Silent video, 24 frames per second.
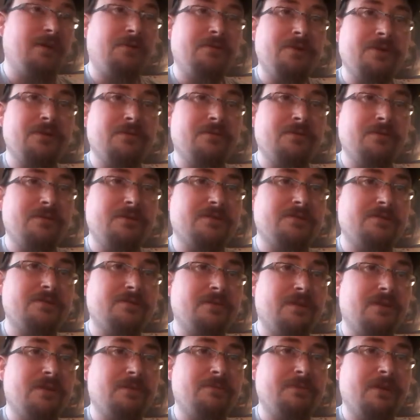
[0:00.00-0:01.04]
only took us
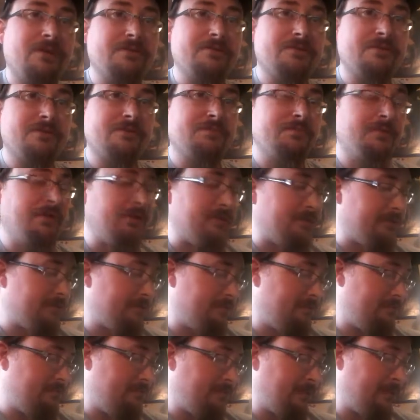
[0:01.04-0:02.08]
about 6 minutes.
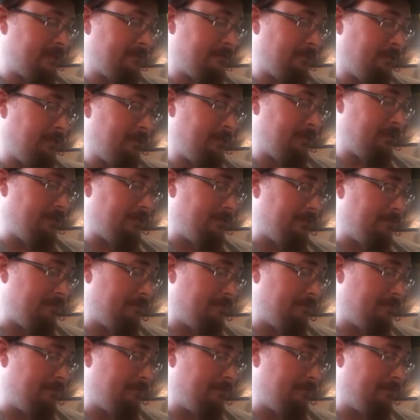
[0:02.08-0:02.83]
That's pretty good.